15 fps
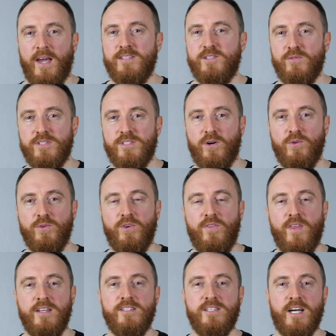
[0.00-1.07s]
As a result, you
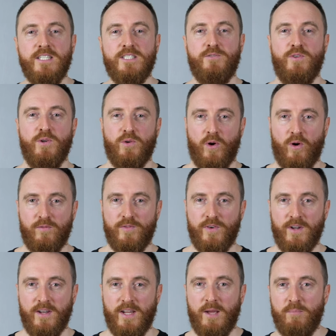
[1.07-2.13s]
then start to feel
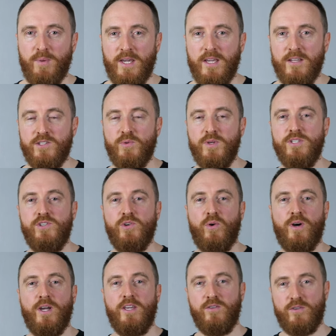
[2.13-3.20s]
confident and begin to
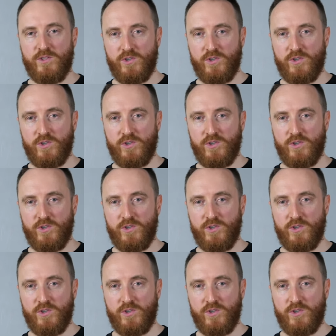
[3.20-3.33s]
enjoy your